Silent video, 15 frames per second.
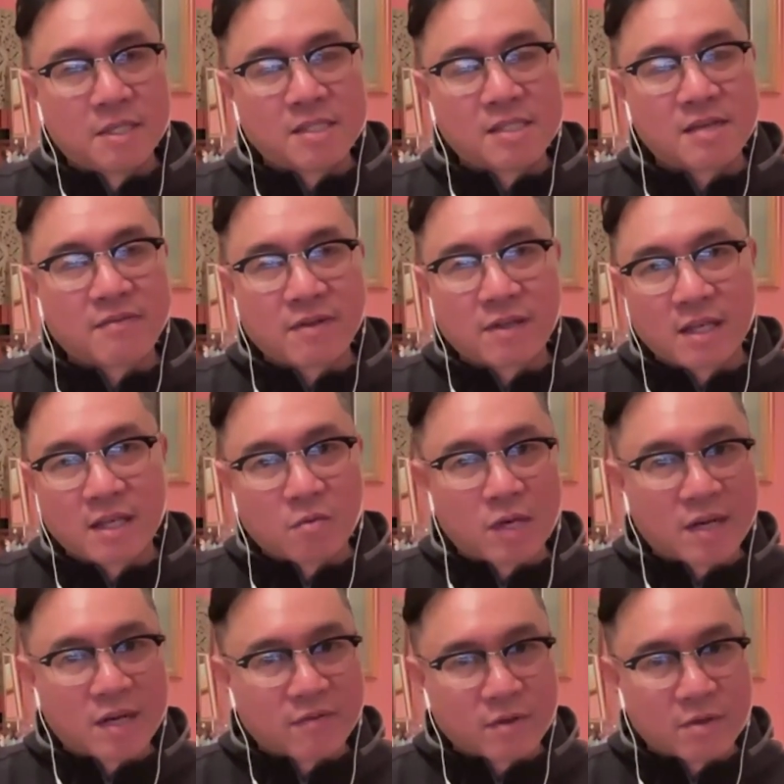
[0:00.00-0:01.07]
because I felt like
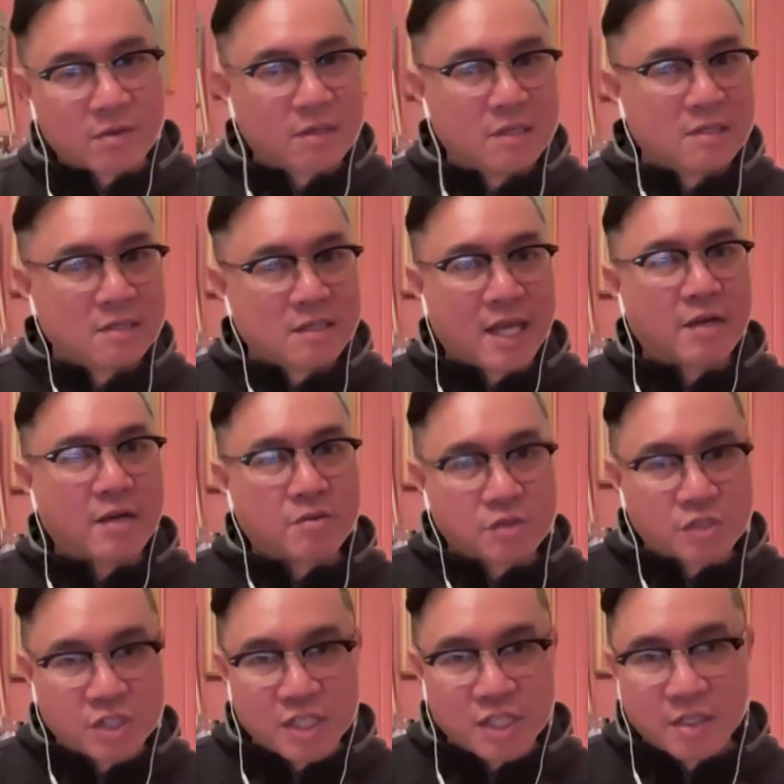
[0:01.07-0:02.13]
whatever
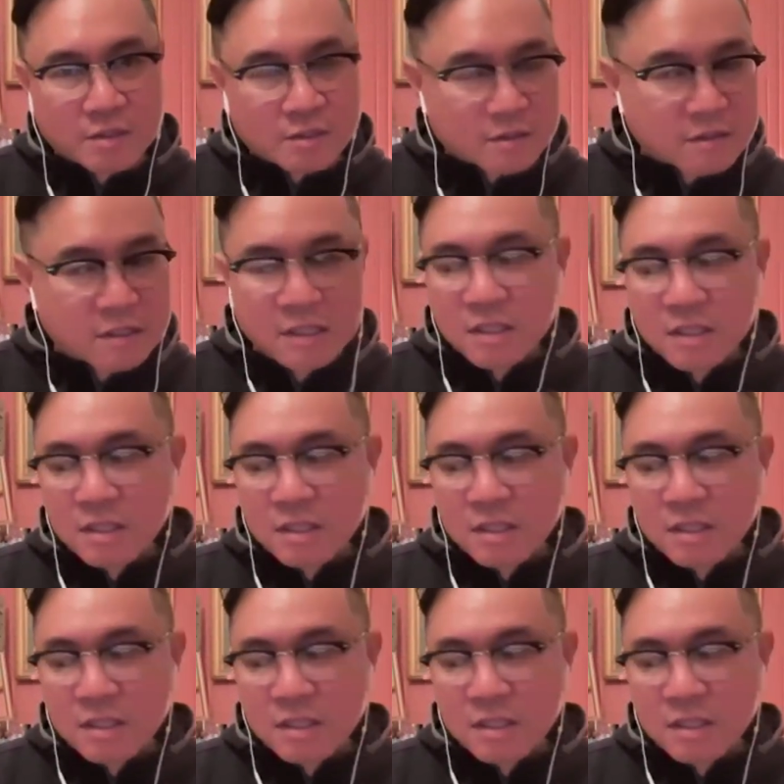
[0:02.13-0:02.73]
energy or